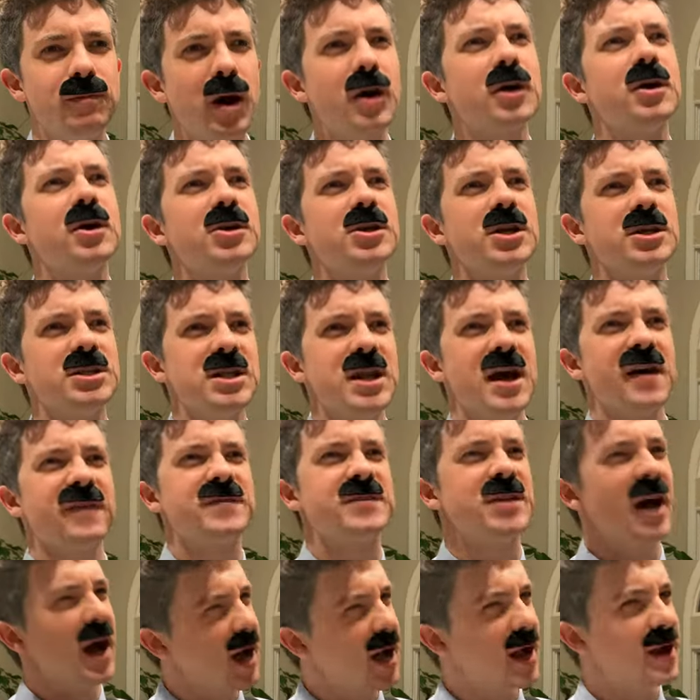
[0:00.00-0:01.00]
Parker doesn't
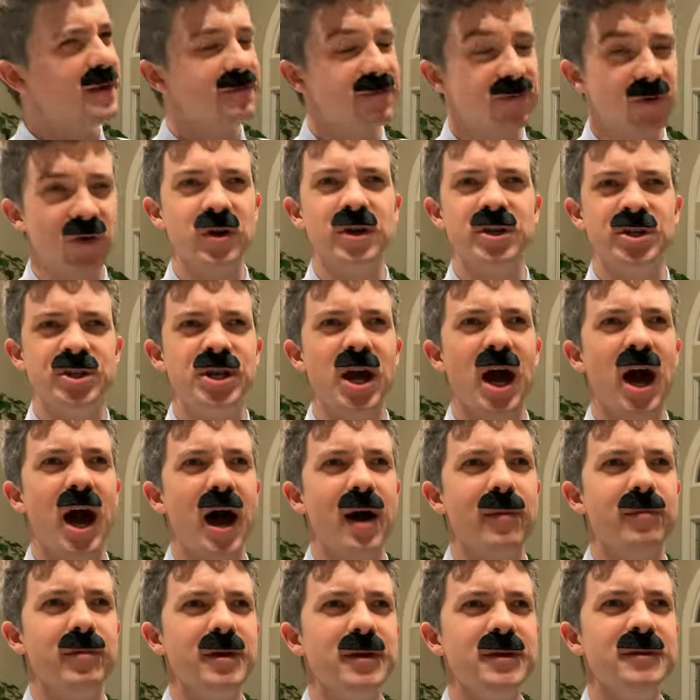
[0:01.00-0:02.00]
have time for a
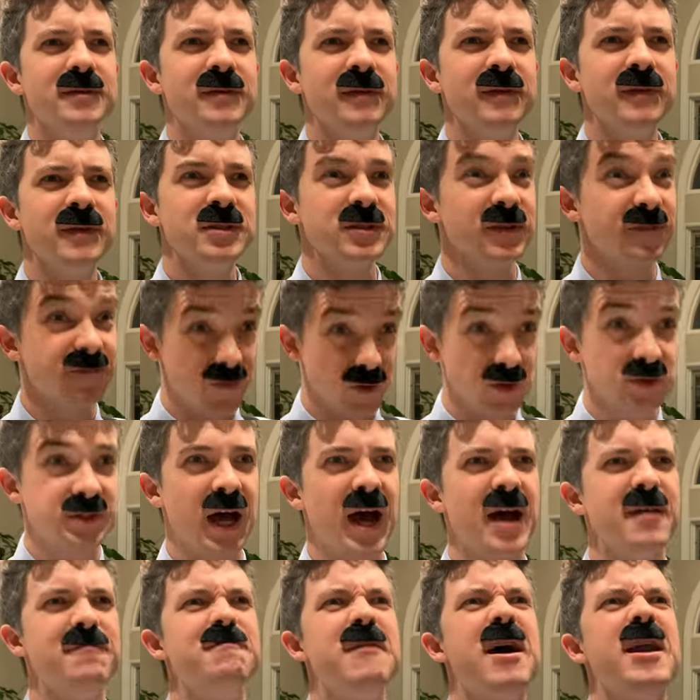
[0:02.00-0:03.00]
job. He's a
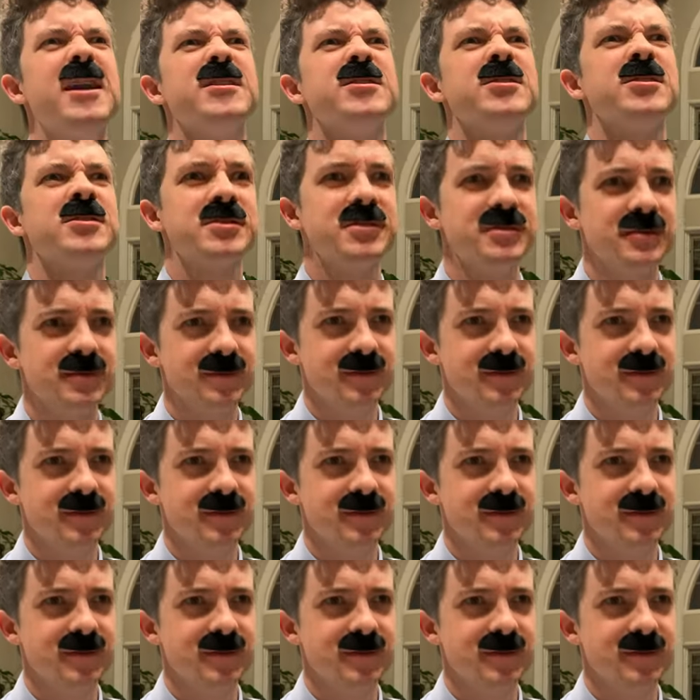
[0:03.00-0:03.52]
full-time menace.